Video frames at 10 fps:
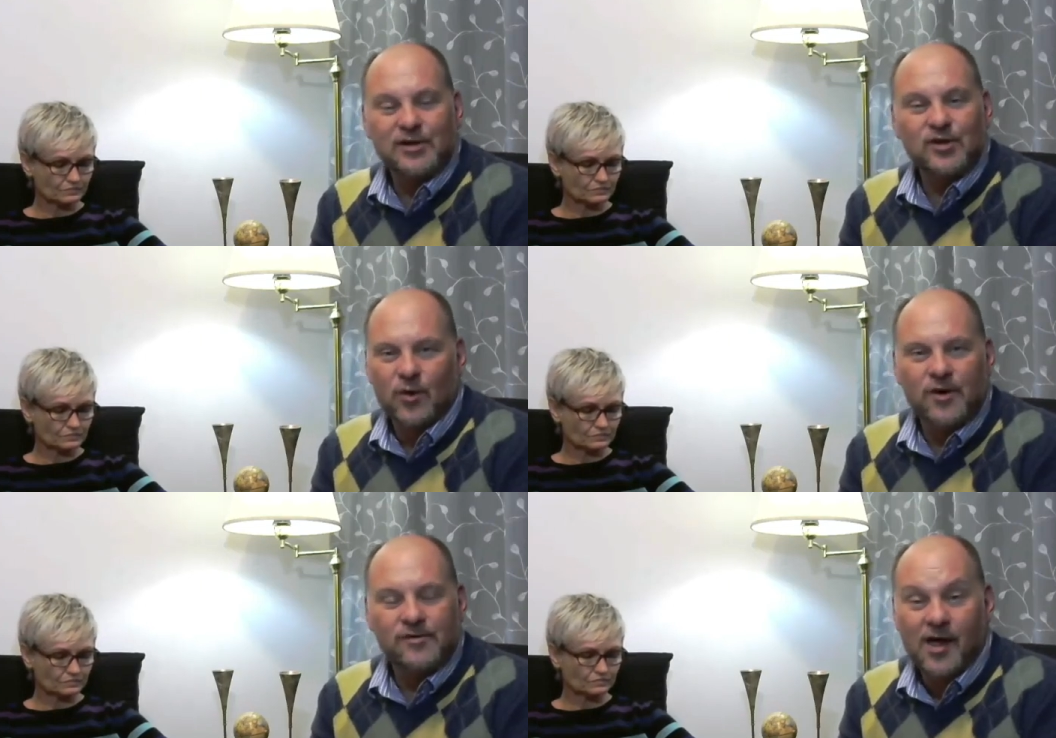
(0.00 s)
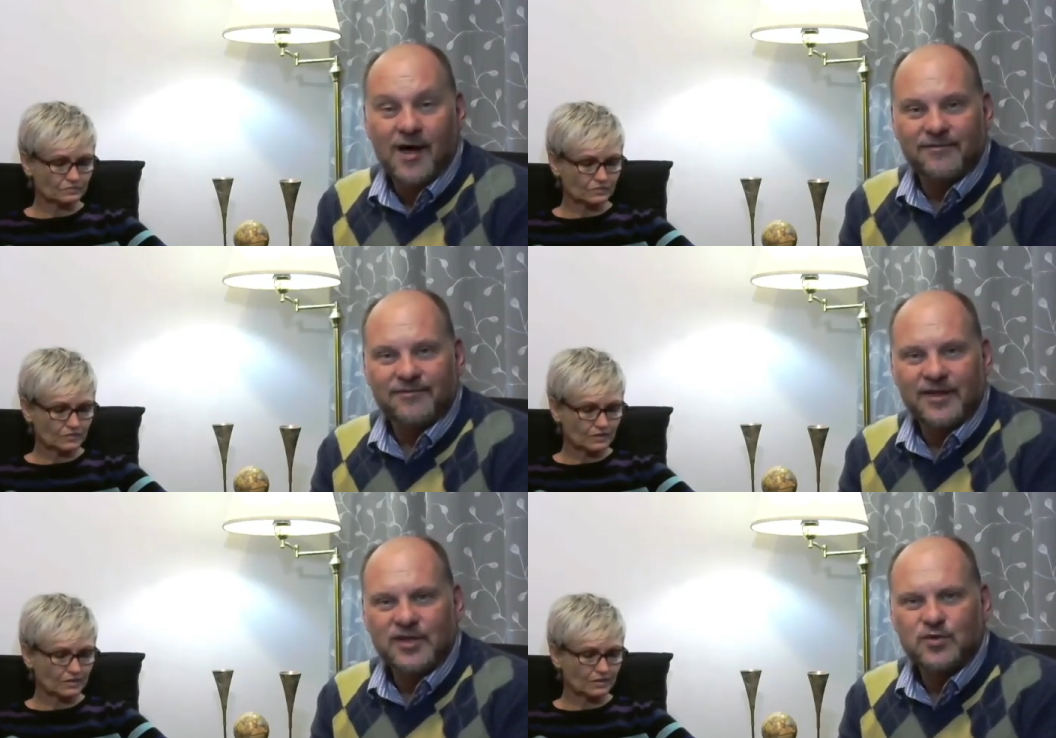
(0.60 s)
Speaker 1: your own
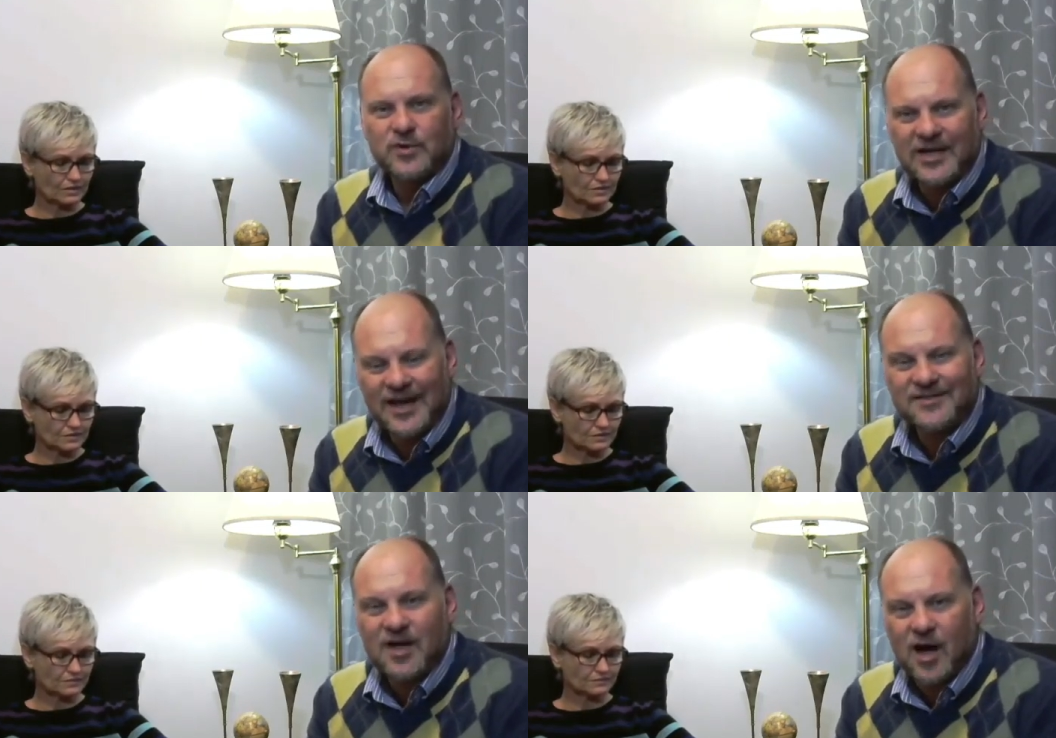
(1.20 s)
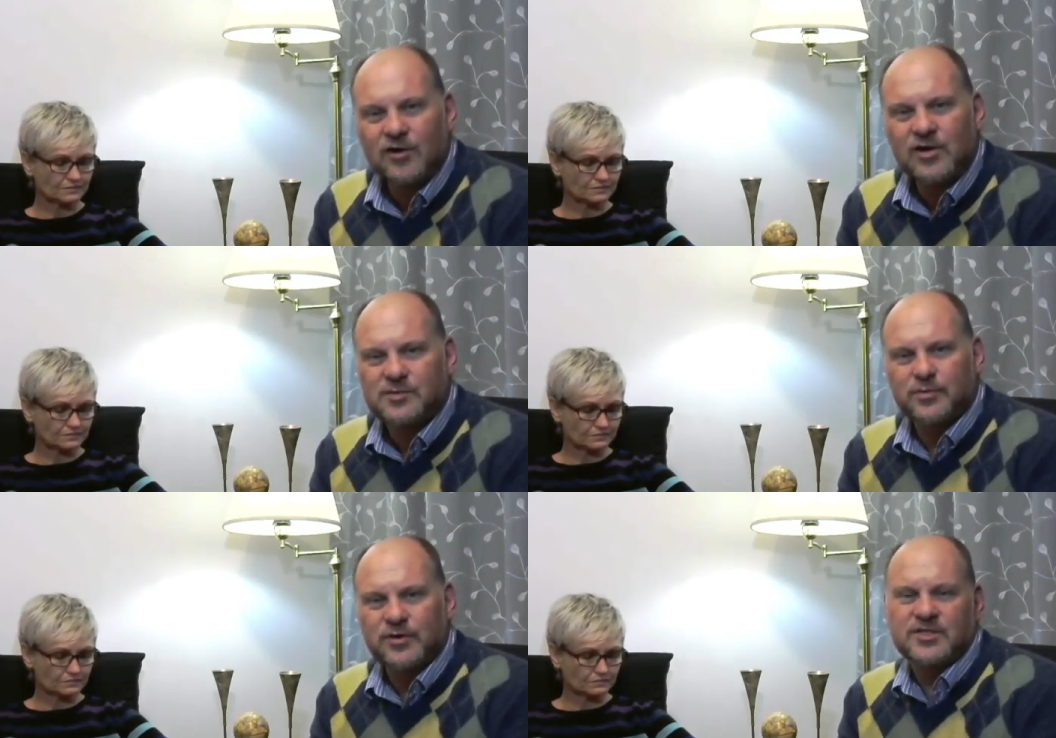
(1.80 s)
life, that you would let the Holy
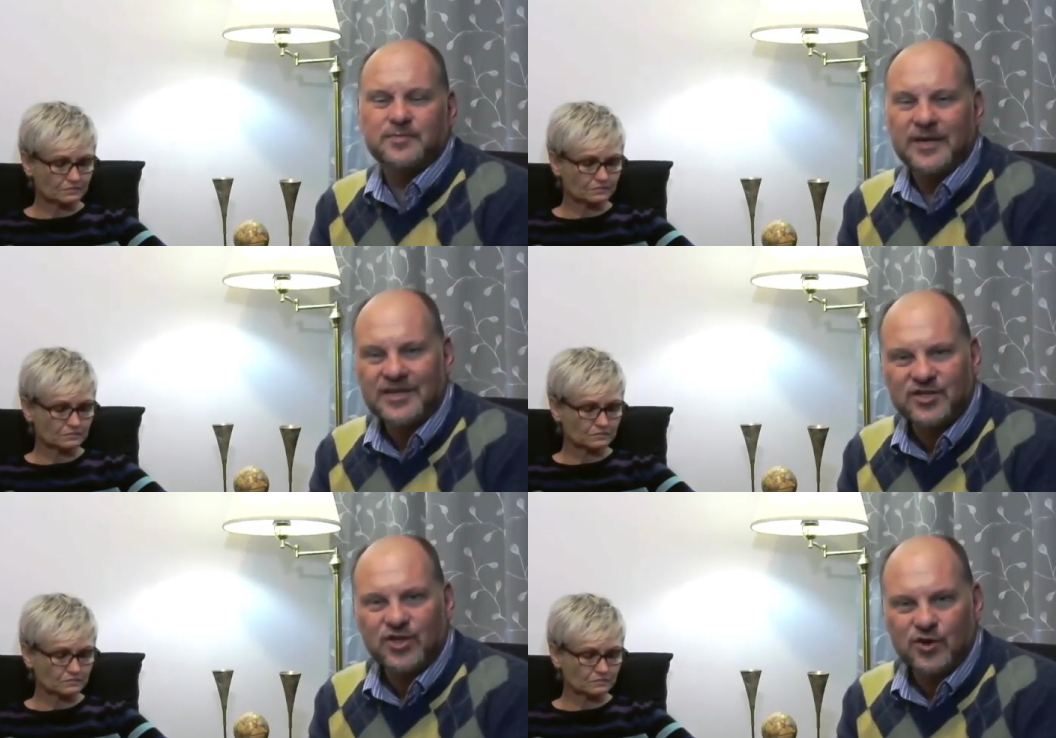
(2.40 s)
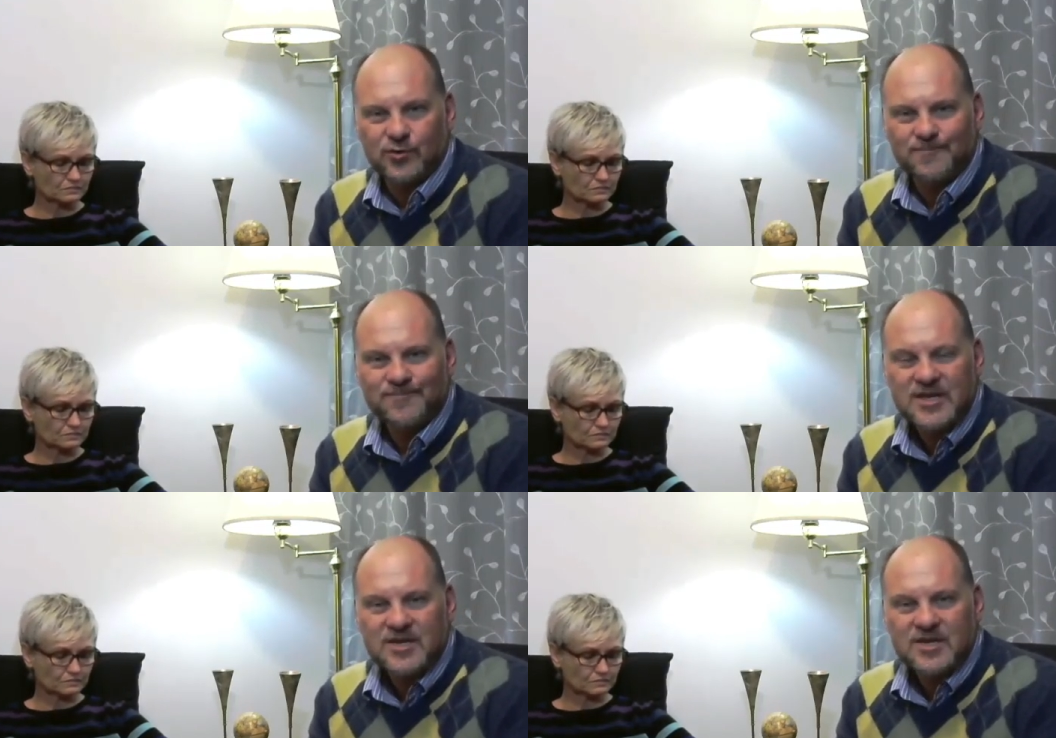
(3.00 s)
Spirit speak to you
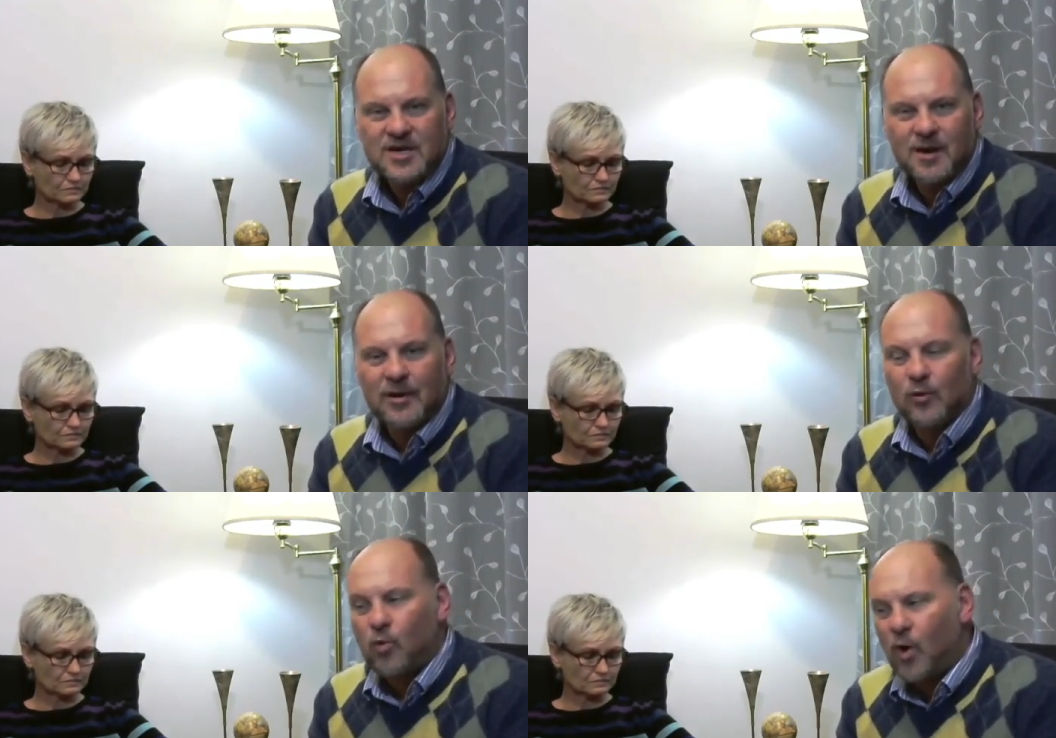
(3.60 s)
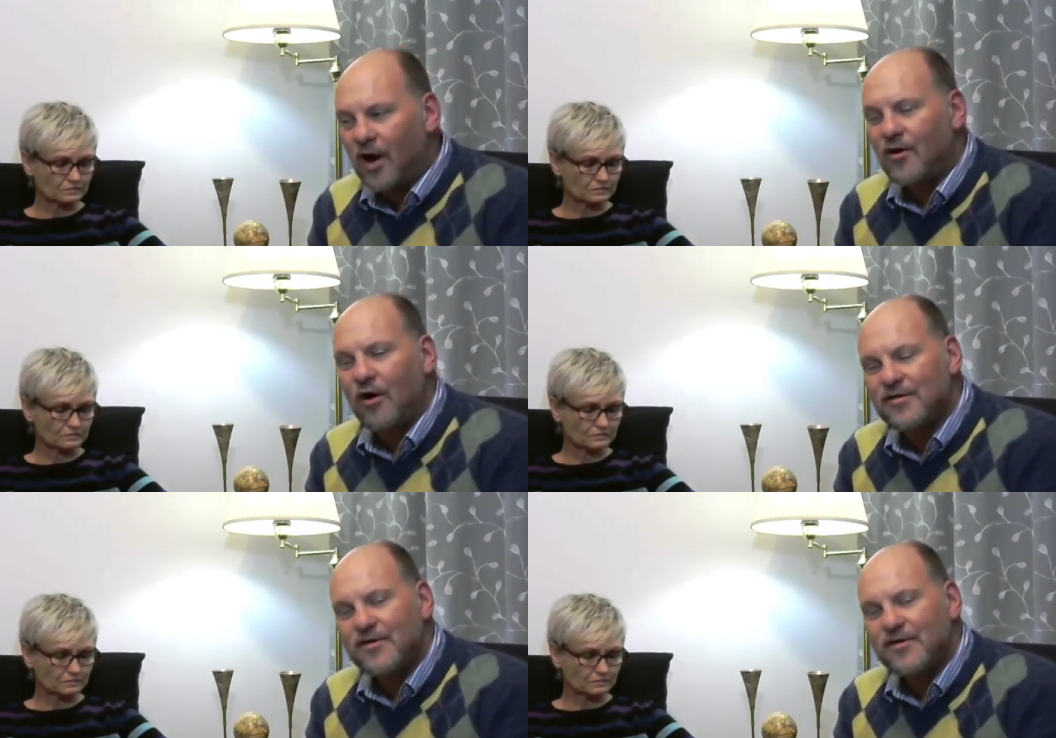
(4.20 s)
about what are the